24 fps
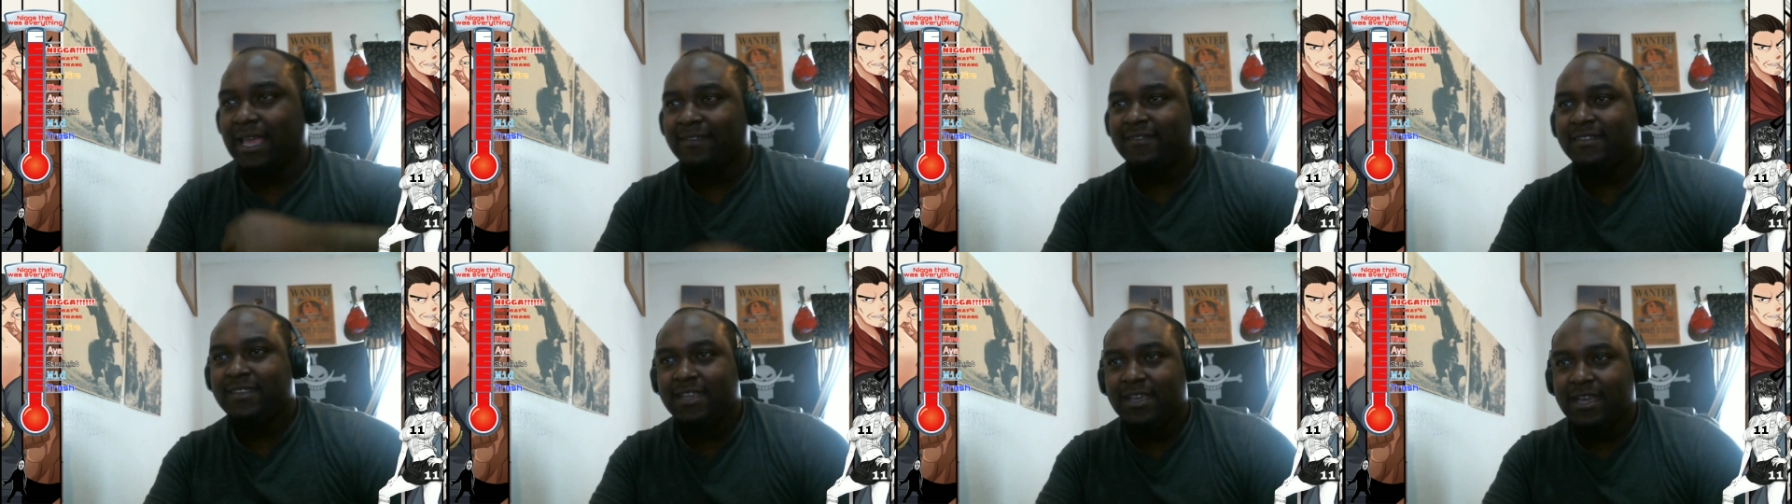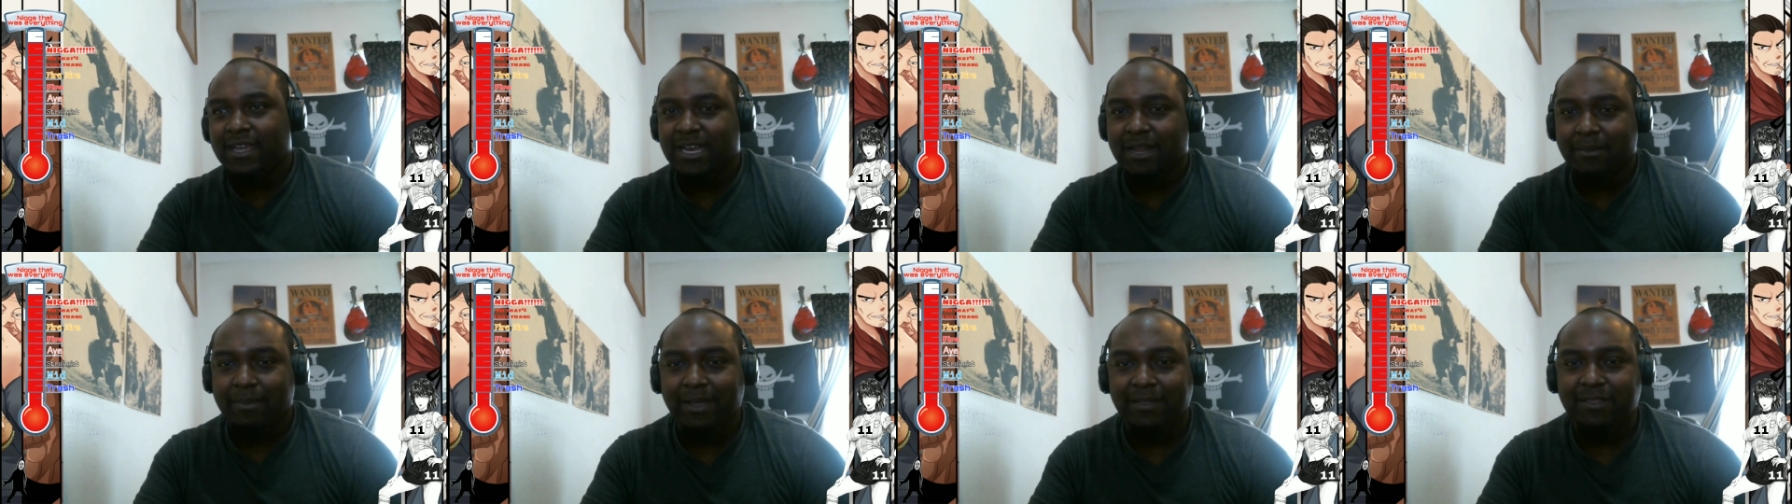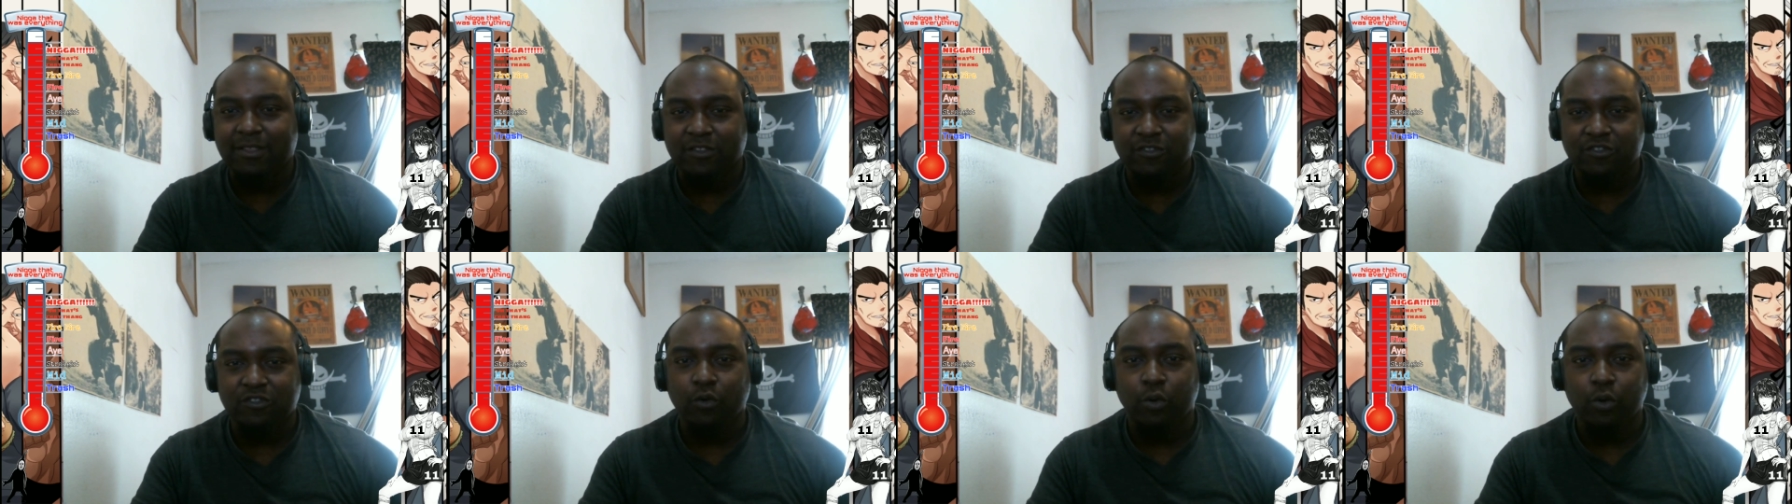Is he gonna make the
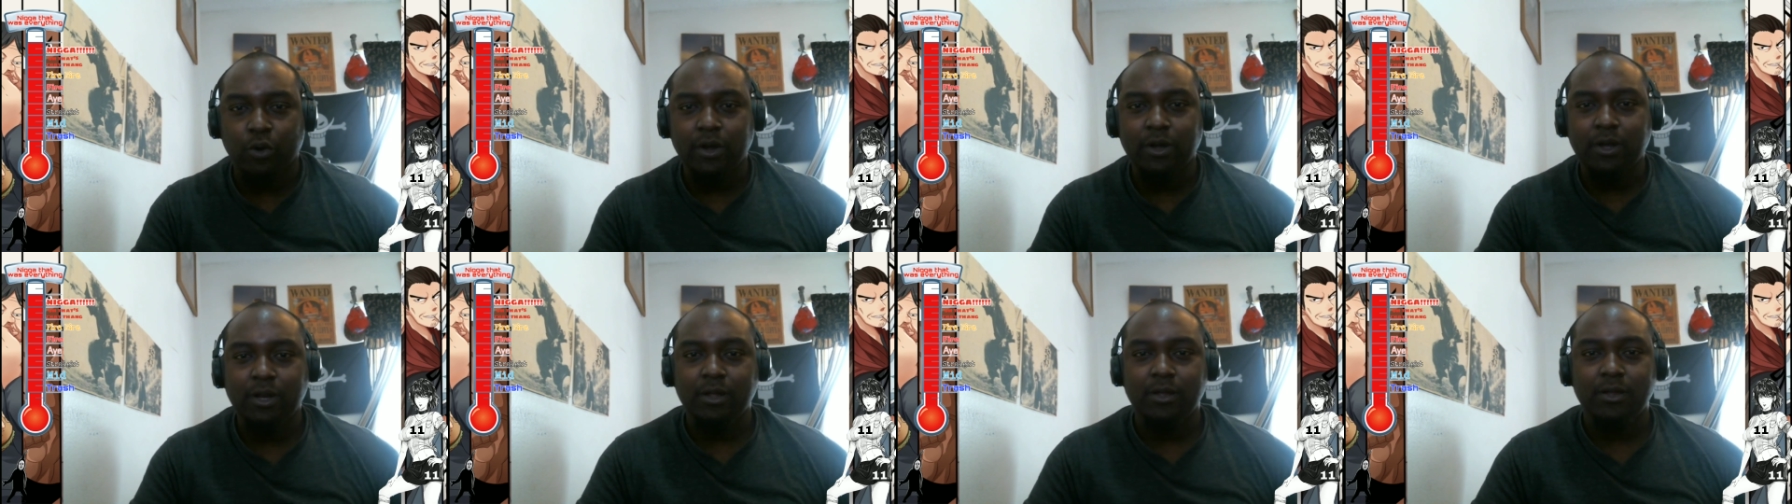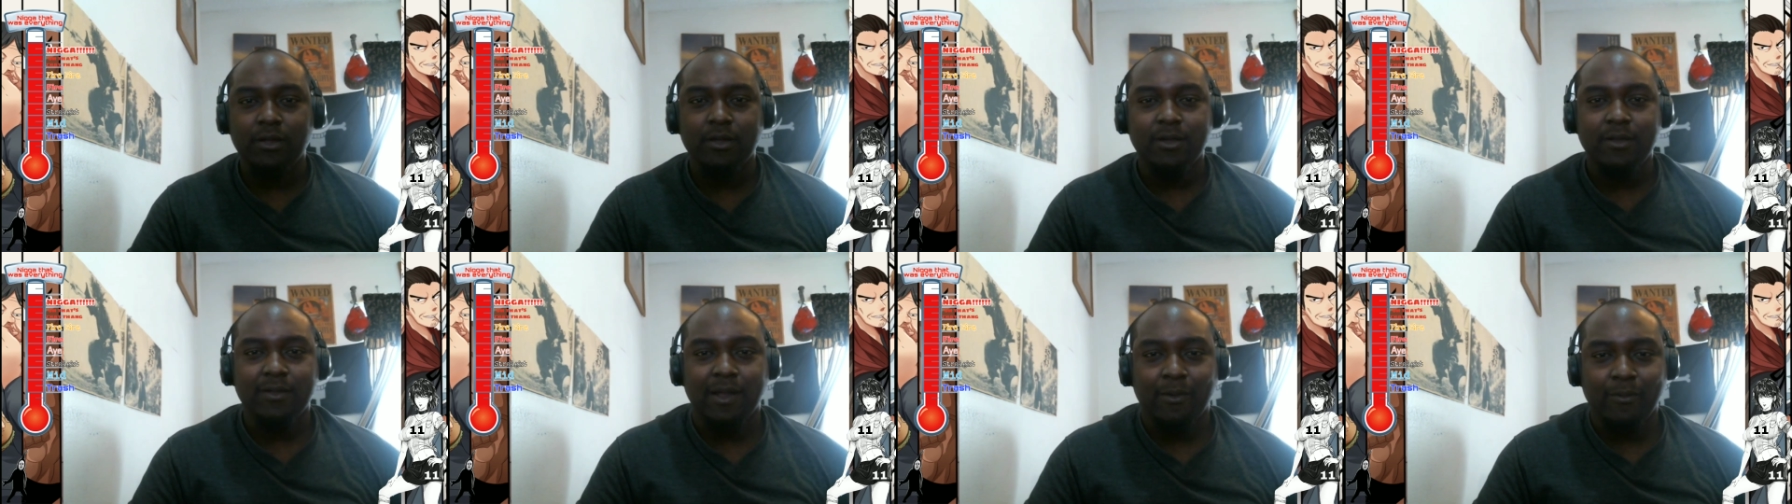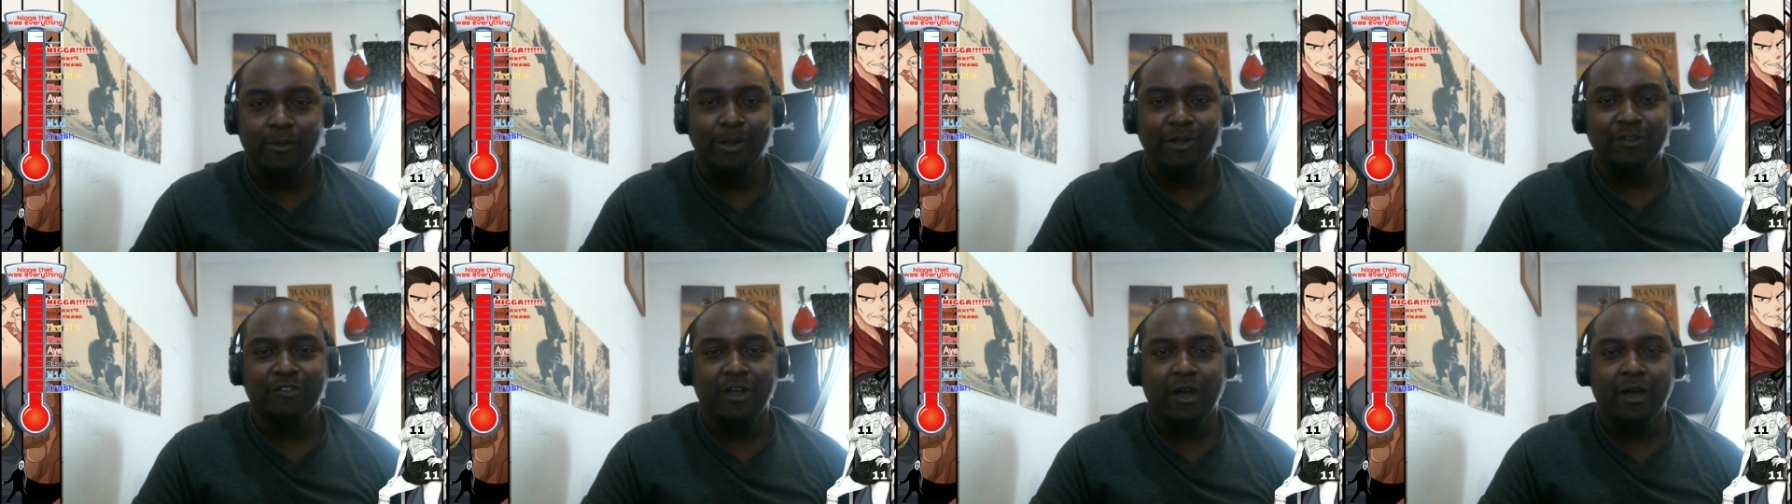Zord we
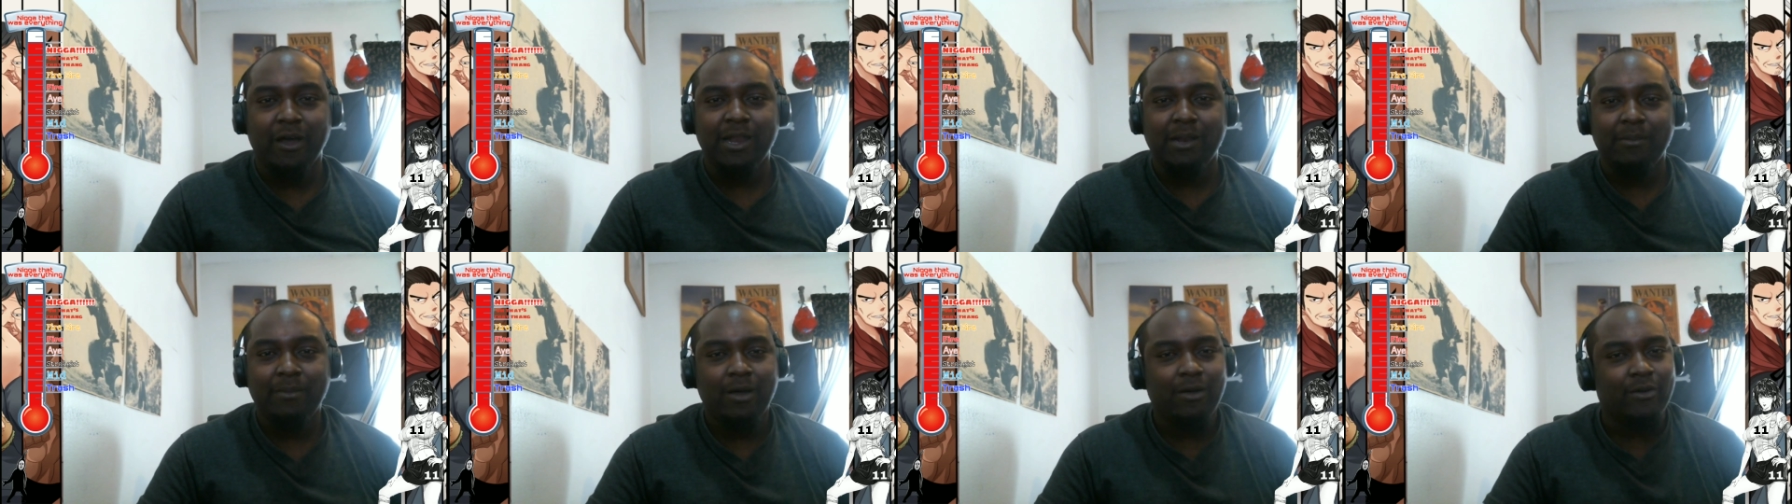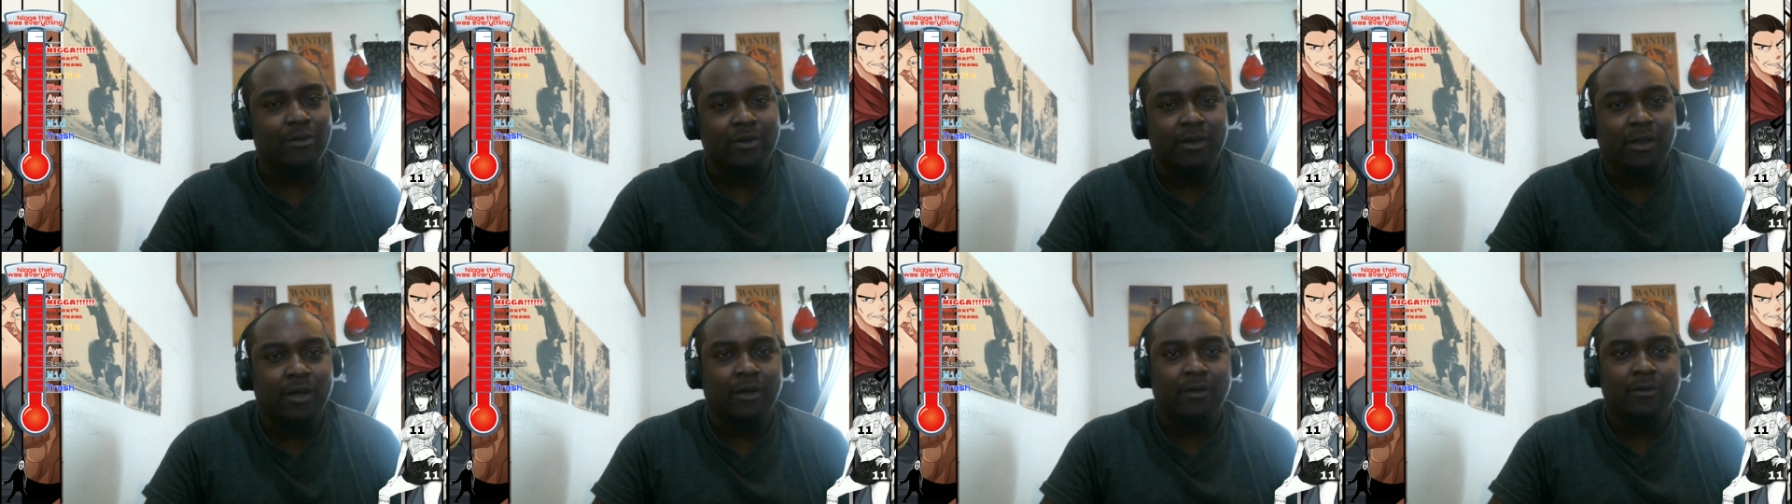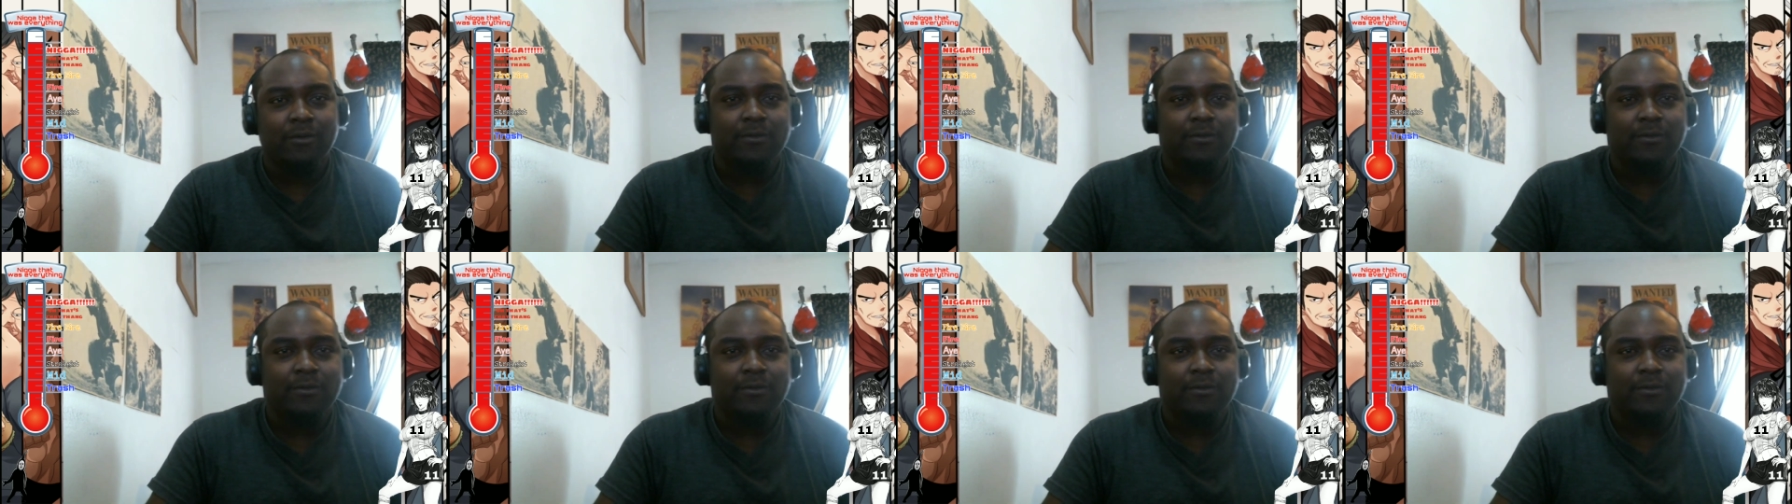were talking about, or no?